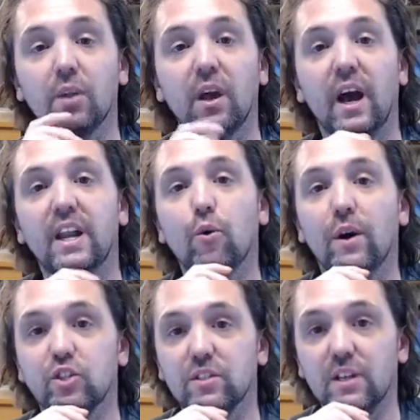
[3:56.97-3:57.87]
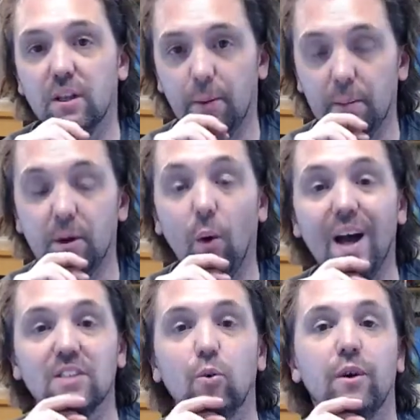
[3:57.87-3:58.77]
Any questions on the Pemko
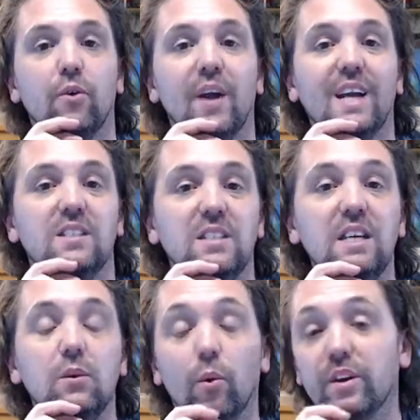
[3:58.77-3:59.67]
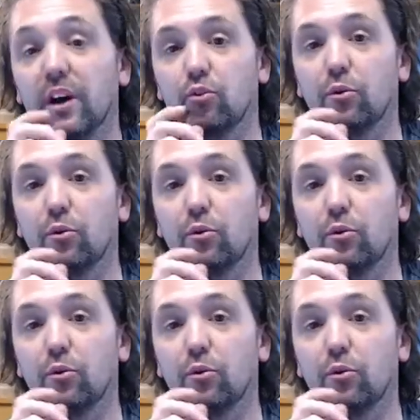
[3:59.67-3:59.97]
S one oh nine D one hundred